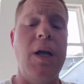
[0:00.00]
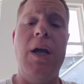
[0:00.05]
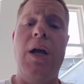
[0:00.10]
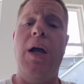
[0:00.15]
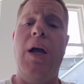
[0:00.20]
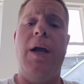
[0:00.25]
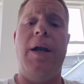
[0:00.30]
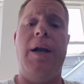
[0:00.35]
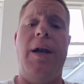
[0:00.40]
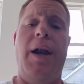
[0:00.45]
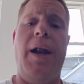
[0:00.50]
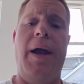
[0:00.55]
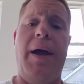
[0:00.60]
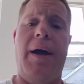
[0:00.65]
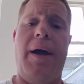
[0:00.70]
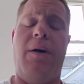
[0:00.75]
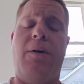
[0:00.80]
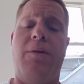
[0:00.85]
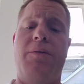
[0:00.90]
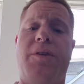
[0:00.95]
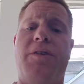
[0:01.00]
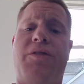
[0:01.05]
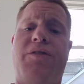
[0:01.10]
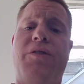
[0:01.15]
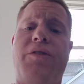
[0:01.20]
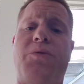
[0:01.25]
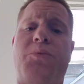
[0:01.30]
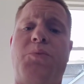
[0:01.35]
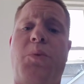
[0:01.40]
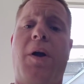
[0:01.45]
Now, this is
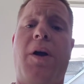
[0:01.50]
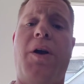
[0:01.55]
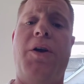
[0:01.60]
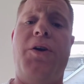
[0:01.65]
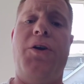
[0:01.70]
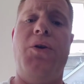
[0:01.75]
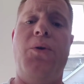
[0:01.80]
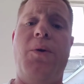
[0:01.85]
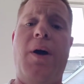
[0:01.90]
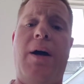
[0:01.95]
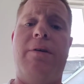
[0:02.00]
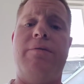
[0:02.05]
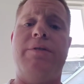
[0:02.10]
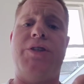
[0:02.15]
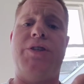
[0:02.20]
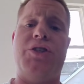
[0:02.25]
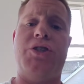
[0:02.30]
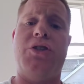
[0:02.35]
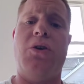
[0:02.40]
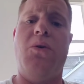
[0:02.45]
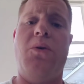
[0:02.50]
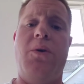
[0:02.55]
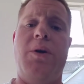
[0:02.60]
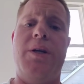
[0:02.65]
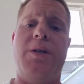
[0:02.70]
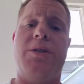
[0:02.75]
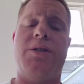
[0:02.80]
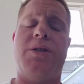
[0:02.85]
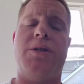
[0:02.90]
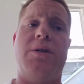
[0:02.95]
where you have a
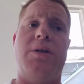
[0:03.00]
choice